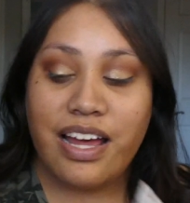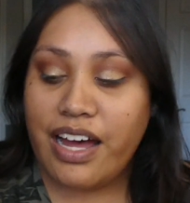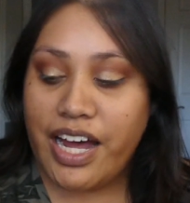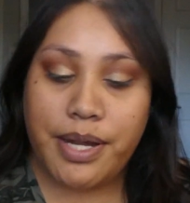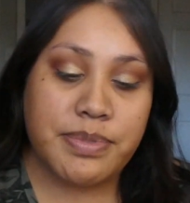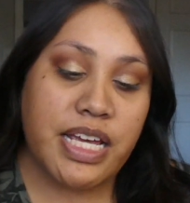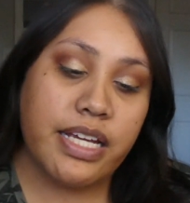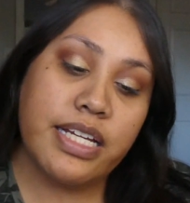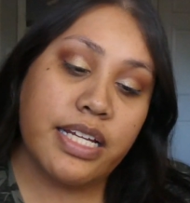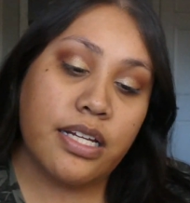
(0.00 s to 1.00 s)
I am
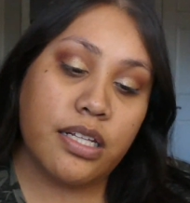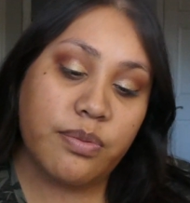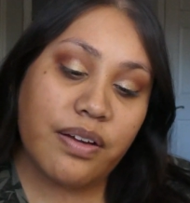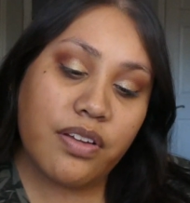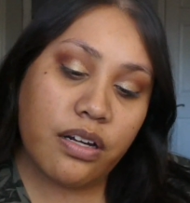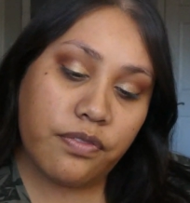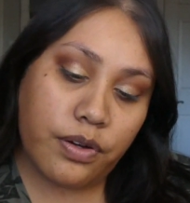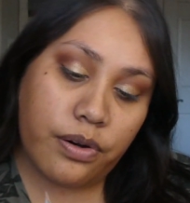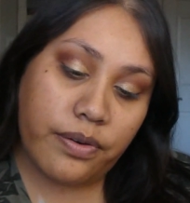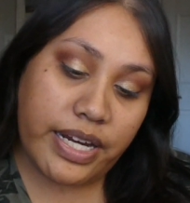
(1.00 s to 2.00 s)
taking the Revlon
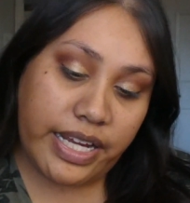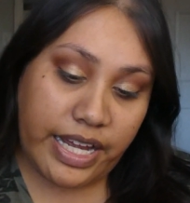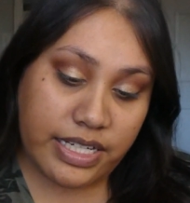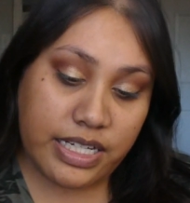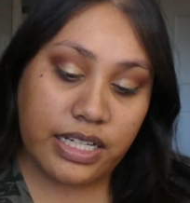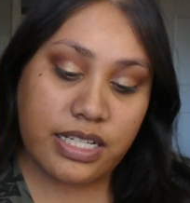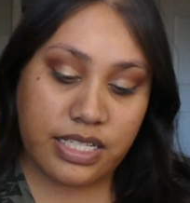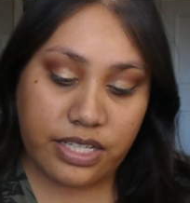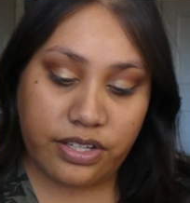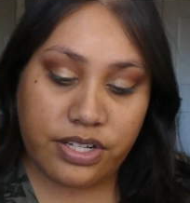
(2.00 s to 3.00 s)
Photo Ready Candid
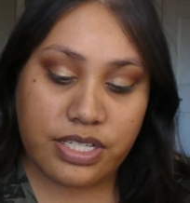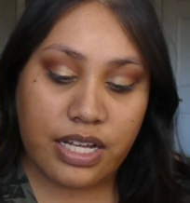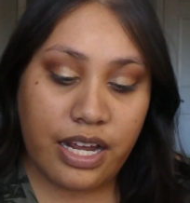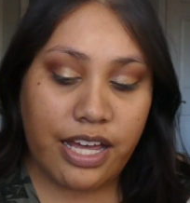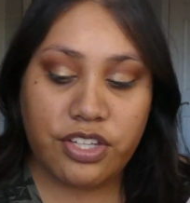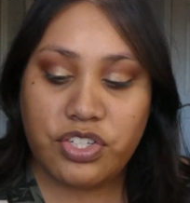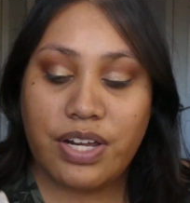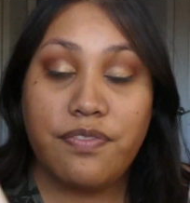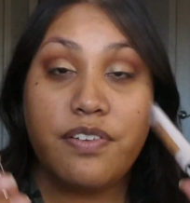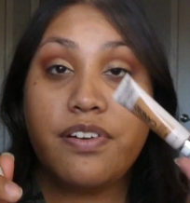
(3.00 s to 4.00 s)
Concealers in the shade
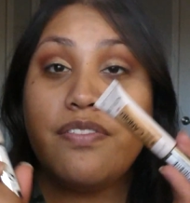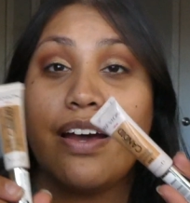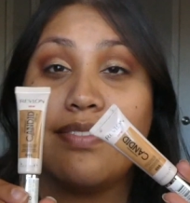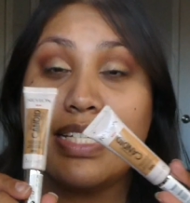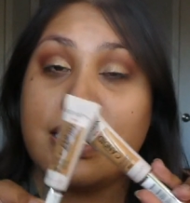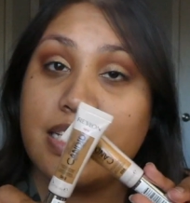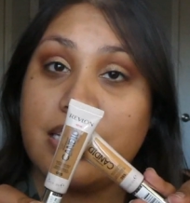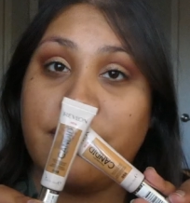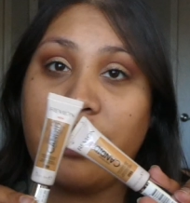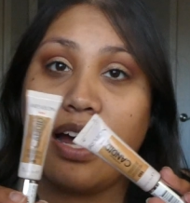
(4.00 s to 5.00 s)
55 and
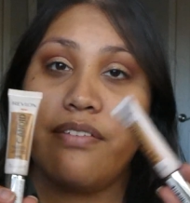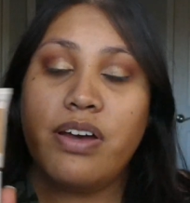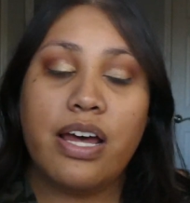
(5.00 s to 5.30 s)
65.